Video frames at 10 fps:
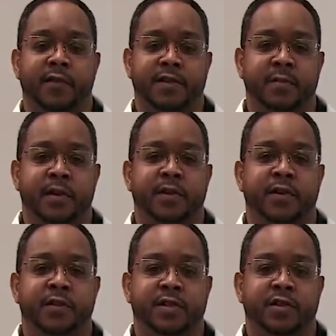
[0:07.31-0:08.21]
freezer mill
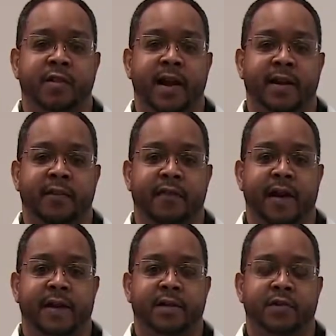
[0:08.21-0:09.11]
uses grinding
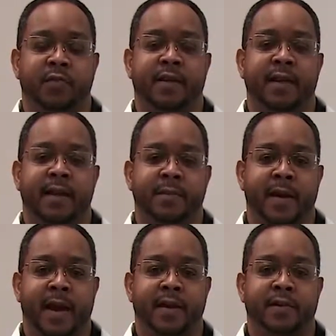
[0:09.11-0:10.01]
vials with an
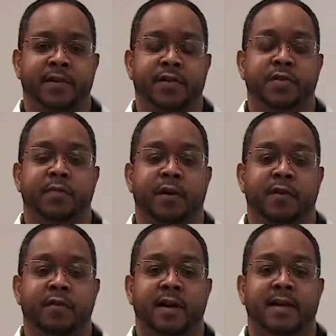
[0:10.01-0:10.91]
impactor to
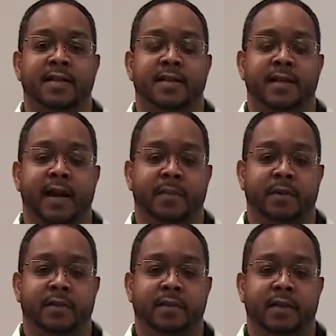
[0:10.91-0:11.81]
pulverize the
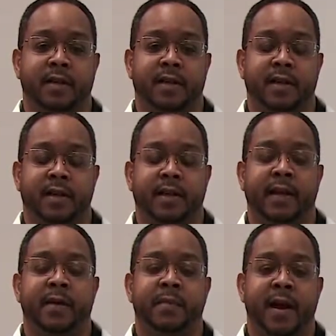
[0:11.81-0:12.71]
sample. The
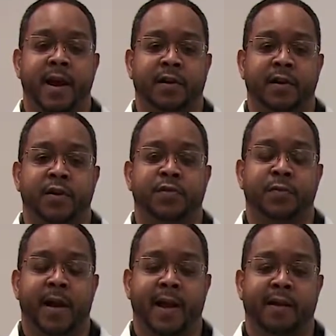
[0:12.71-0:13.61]
impactor goes
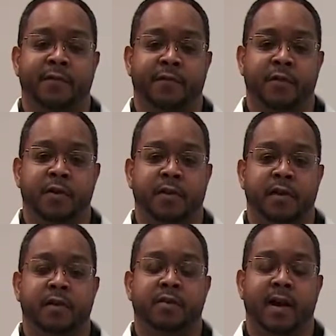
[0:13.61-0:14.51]
back and forth
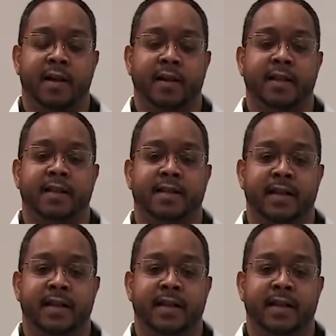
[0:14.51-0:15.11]
grinding the